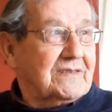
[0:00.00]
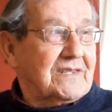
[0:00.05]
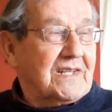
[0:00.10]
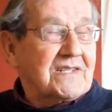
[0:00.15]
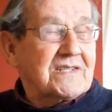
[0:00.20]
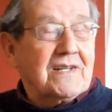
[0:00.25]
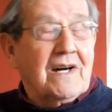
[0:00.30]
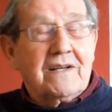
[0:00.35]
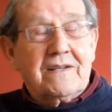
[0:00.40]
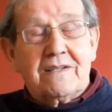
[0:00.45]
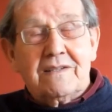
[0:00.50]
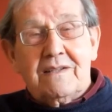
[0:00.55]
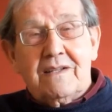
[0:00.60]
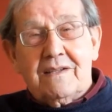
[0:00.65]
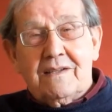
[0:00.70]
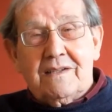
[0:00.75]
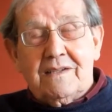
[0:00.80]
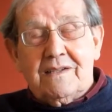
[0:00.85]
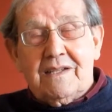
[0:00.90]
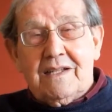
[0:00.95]
decided
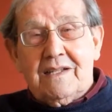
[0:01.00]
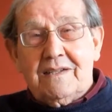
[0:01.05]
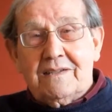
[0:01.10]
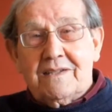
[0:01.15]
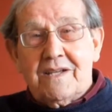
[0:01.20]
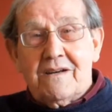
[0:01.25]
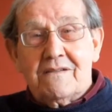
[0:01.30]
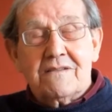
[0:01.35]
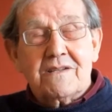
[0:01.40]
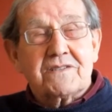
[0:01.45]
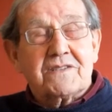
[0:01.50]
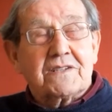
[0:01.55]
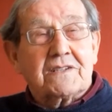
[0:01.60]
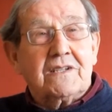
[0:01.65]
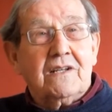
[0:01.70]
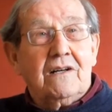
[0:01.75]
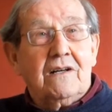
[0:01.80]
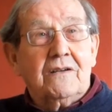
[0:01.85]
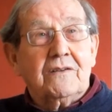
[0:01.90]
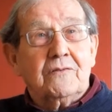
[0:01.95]
that the terrorists
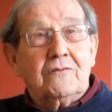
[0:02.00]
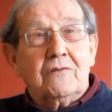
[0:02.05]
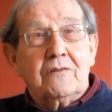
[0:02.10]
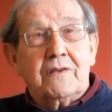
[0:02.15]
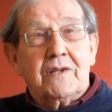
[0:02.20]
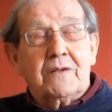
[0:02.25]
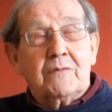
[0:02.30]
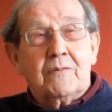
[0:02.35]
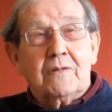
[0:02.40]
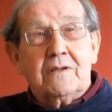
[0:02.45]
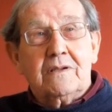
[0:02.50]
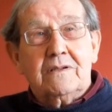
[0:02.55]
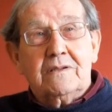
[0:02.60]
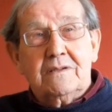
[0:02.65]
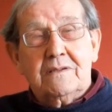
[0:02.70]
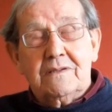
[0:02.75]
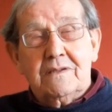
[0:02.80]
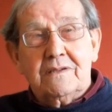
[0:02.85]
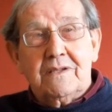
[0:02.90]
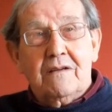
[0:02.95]
had gone, or they were
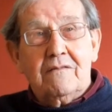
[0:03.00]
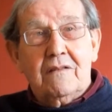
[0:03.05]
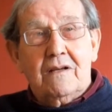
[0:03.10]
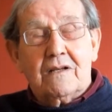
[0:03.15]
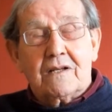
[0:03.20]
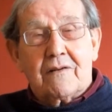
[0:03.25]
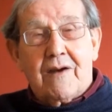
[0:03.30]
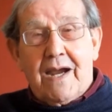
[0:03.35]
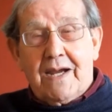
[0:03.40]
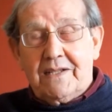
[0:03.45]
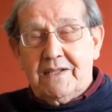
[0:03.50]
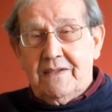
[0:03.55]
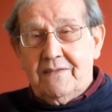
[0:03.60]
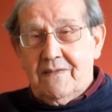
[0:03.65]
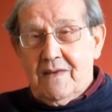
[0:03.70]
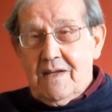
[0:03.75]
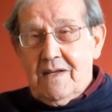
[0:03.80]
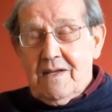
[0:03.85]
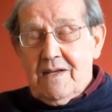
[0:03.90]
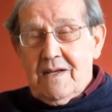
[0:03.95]
no longer
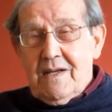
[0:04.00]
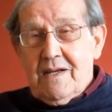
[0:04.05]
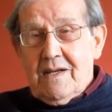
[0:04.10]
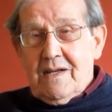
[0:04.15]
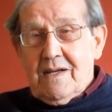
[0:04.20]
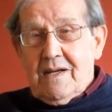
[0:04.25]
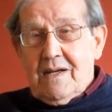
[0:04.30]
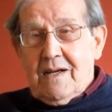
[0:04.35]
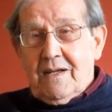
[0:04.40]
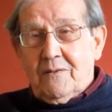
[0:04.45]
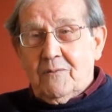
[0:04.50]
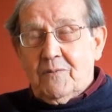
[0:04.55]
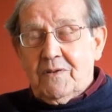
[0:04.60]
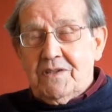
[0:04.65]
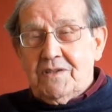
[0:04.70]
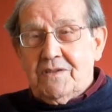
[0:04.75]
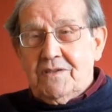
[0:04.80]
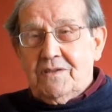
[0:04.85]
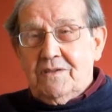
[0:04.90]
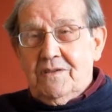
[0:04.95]
active, and
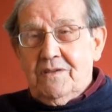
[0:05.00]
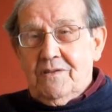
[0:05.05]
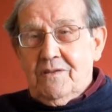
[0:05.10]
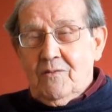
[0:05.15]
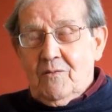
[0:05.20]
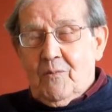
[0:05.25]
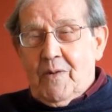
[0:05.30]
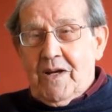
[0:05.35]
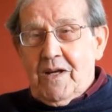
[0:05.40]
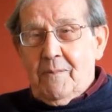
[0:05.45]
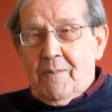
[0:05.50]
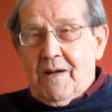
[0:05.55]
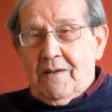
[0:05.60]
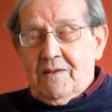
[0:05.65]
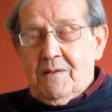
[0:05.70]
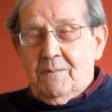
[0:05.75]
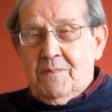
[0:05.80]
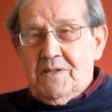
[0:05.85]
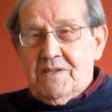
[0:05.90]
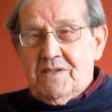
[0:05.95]
we went
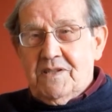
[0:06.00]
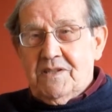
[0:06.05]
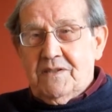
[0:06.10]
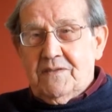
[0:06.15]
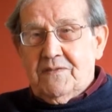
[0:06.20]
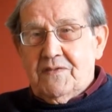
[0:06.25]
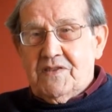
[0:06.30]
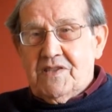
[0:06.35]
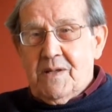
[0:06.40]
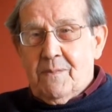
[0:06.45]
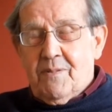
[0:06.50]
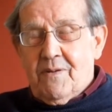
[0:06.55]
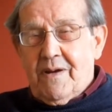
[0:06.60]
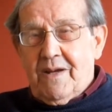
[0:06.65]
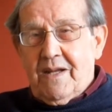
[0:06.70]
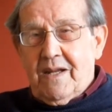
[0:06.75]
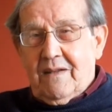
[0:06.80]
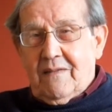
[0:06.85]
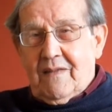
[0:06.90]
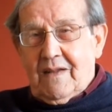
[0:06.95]
about the business of
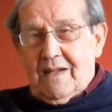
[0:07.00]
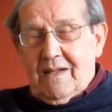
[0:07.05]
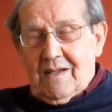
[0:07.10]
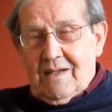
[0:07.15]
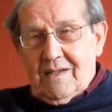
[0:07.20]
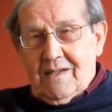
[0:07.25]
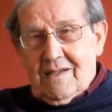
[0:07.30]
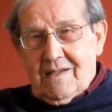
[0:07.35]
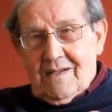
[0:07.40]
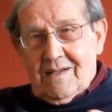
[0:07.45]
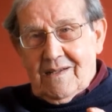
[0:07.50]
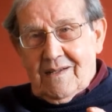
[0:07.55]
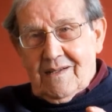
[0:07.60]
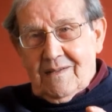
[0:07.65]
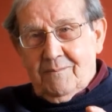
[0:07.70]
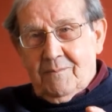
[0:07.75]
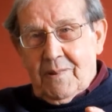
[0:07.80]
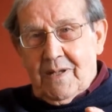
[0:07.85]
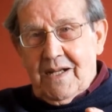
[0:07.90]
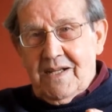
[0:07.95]
separating
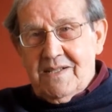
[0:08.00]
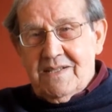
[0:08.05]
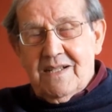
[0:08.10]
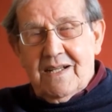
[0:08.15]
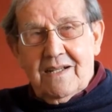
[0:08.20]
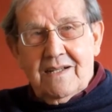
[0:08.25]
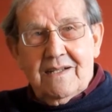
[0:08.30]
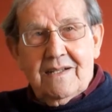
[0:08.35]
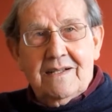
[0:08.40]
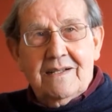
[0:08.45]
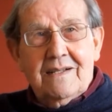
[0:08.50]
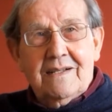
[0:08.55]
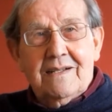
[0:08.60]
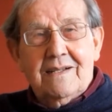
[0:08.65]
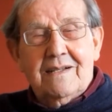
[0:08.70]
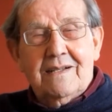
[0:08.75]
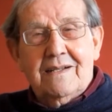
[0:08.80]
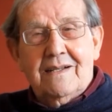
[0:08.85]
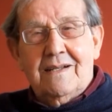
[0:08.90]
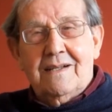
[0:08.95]
the blazing
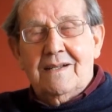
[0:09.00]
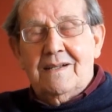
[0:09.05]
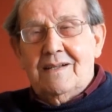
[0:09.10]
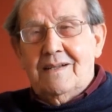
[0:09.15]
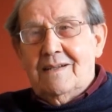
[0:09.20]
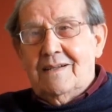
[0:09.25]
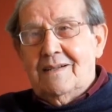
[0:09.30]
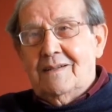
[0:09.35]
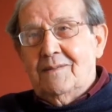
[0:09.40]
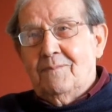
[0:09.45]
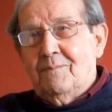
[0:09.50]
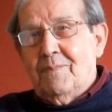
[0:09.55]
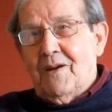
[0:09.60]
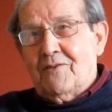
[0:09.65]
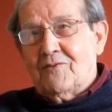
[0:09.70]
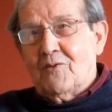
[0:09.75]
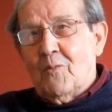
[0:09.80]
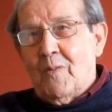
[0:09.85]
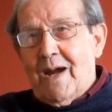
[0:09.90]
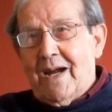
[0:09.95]

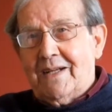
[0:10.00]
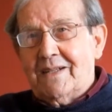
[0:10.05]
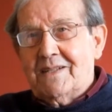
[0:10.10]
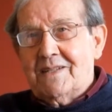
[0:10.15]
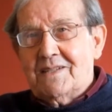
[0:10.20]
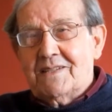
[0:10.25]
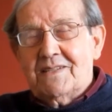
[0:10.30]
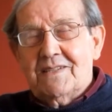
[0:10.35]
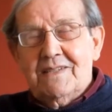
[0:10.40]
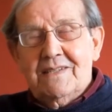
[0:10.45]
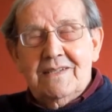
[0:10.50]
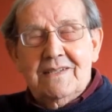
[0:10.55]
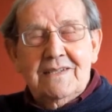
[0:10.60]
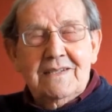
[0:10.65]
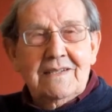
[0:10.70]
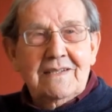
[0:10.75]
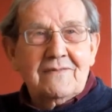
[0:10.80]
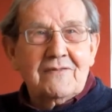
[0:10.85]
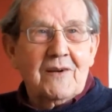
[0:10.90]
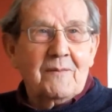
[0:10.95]
petrol wagons
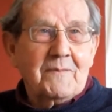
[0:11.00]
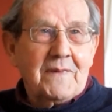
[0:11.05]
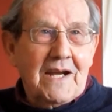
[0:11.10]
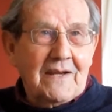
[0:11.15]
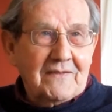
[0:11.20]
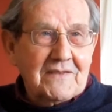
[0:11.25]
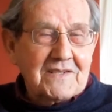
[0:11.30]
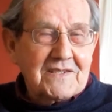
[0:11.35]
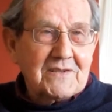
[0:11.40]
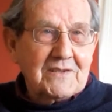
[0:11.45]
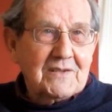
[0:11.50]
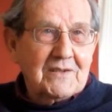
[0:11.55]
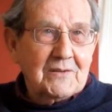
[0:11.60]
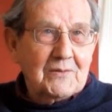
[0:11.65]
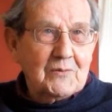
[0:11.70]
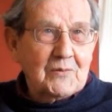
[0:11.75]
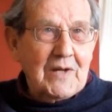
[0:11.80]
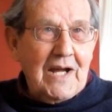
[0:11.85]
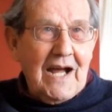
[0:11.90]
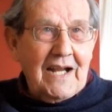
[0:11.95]
from the others,
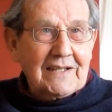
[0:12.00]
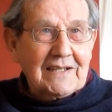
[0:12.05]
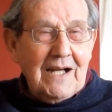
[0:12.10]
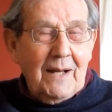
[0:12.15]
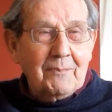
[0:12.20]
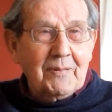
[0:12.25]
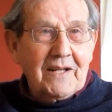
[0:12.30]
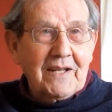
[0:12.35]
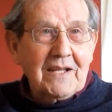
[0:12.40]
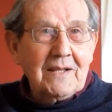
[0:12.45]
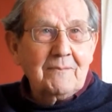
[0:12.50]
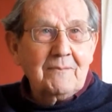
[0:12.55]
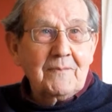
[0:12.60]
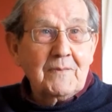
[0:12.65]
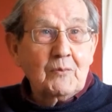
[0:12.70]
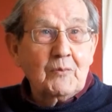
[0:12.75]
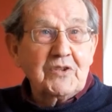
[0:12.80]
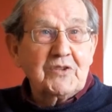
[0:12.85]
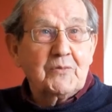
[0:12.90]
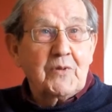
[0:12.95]
uncoupling them,
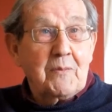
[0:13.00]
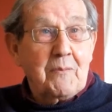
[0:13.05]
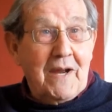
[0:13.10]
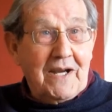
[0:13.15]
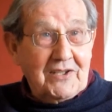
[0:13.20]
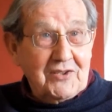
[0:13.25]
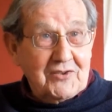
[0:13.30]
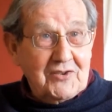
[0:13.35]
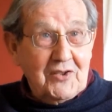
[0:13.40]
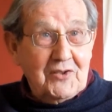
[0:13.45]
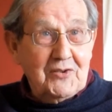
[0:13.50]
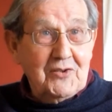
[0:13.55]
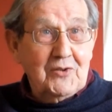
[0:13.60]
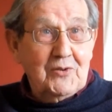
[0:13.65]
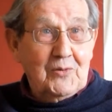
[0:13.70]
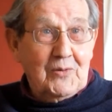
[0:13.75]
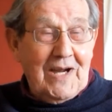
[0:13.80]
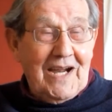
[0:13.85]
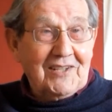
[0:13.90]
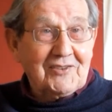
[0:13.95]
which we managed to
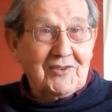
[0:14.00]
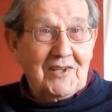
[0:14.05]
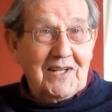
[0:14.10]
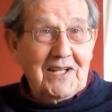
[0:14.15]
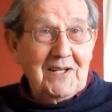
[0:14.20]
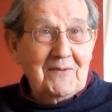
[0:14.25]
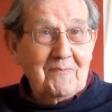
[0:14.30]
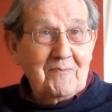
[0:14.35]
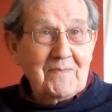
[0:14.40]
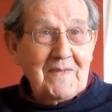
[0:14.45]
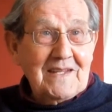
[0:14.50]
do, actually.